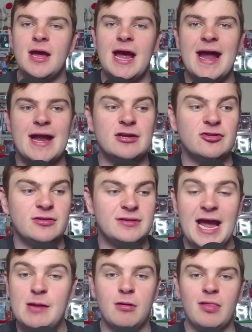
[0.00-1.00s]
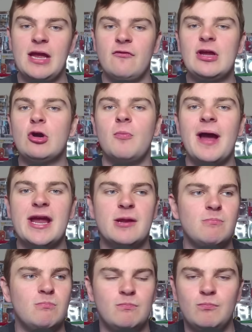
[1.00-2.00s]
and they believe he'll be
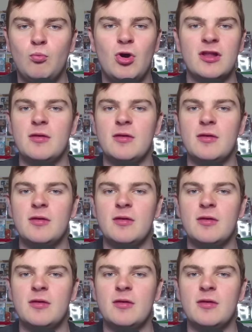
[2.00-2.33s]
one